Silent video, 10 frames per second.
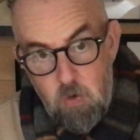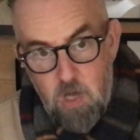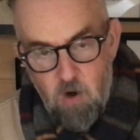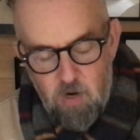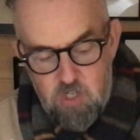
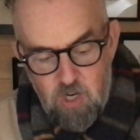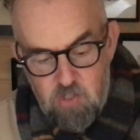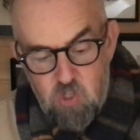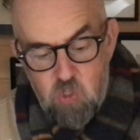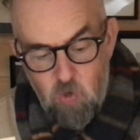courage and
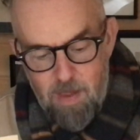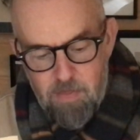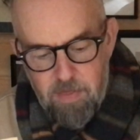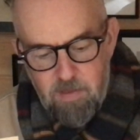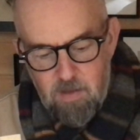
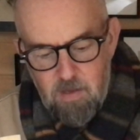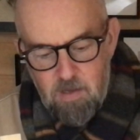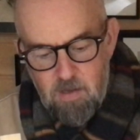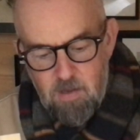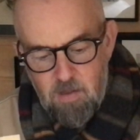strength.
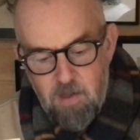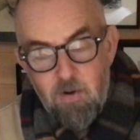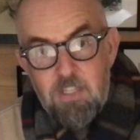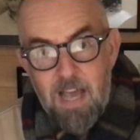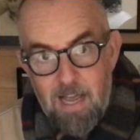Their
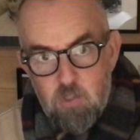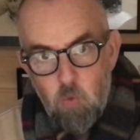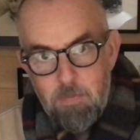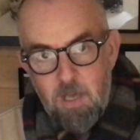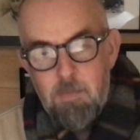attacks were
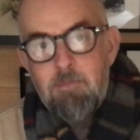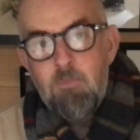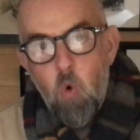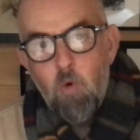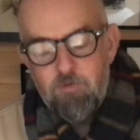becoming
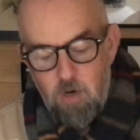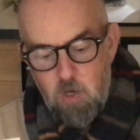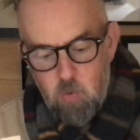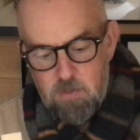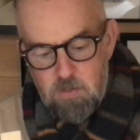more
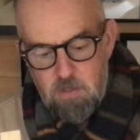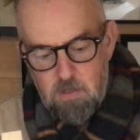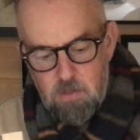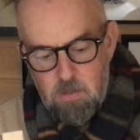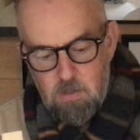frequent.
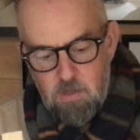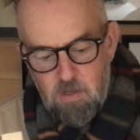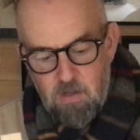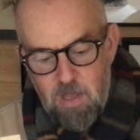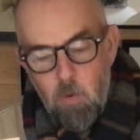
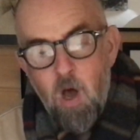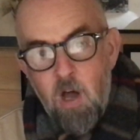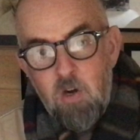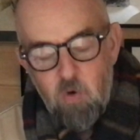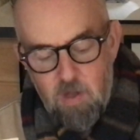They were
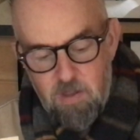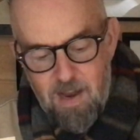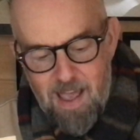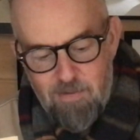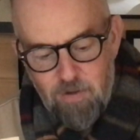hungrier than
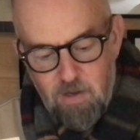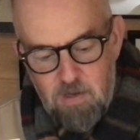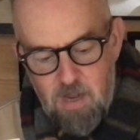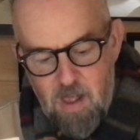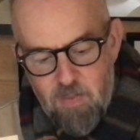ever.
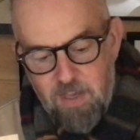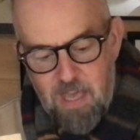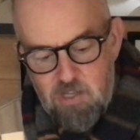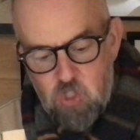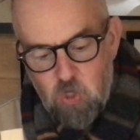The
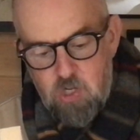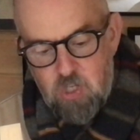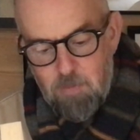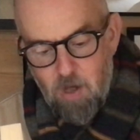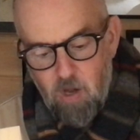kids trudged
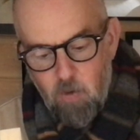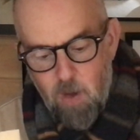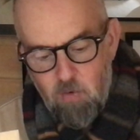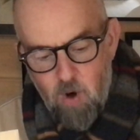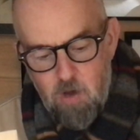up the Holloway
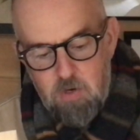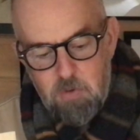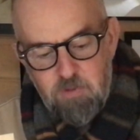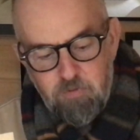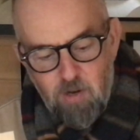Road. It was
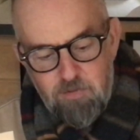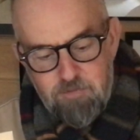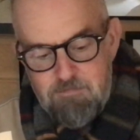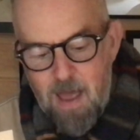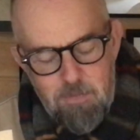full of
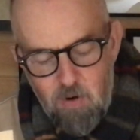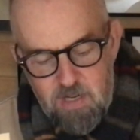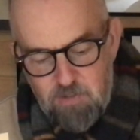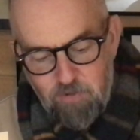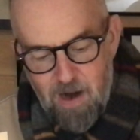
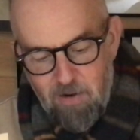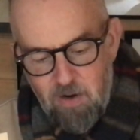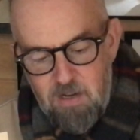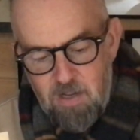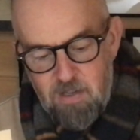memories for
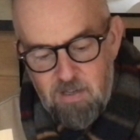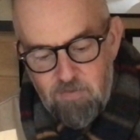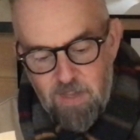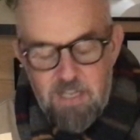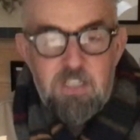Aaron.
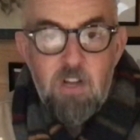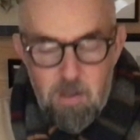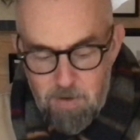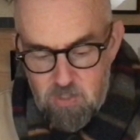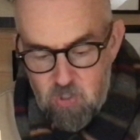Eating at the
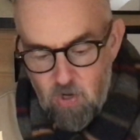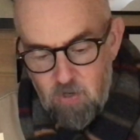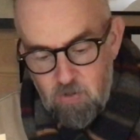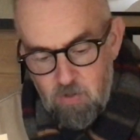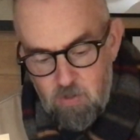
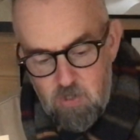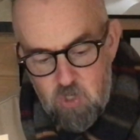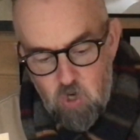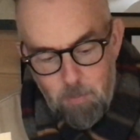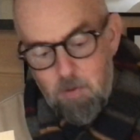McDonald's,
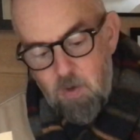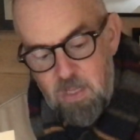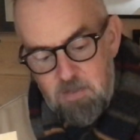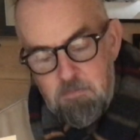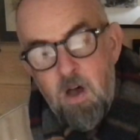shopping with
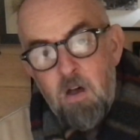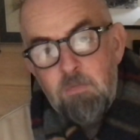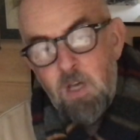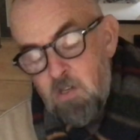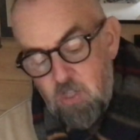his mum,
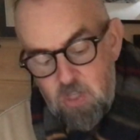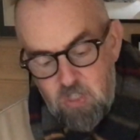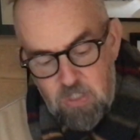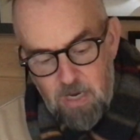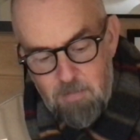going to the
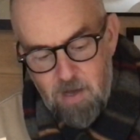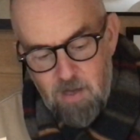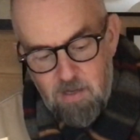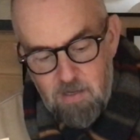cinema.